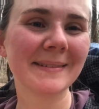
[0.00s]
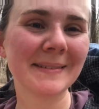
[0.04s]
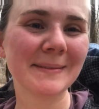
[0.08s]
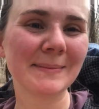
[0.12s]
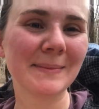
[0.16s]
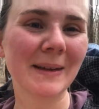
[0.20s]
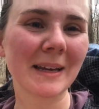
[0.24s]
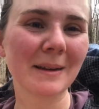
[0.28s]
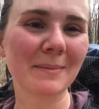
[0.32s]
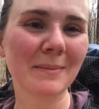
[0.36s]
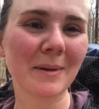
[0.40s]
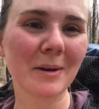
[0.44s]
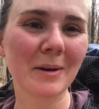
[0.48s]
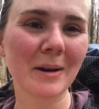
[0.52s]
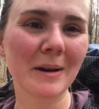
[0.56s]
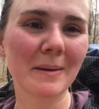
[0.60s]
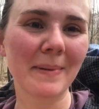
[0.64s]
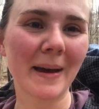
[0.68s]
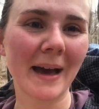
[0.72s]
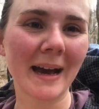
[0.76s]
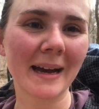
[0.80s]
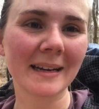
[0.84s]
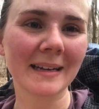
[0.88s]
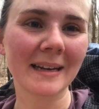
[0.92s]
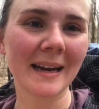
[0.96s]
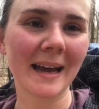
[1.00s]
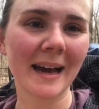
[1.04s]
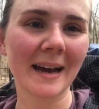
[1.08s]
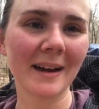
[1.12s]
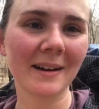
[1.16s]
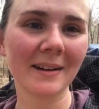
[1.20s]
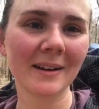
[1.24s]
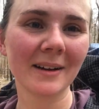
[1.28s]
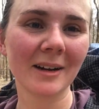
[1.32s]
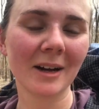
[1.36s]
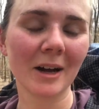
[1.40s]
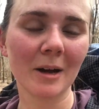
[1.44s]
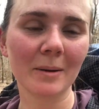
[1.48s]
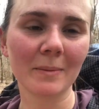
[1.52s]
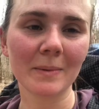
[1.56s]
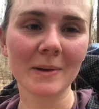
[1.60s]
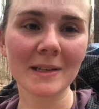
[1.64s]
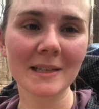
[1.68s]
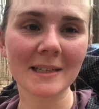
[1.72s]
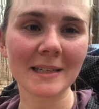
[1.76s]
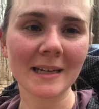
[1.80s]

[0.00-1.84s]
Making my way back now, almost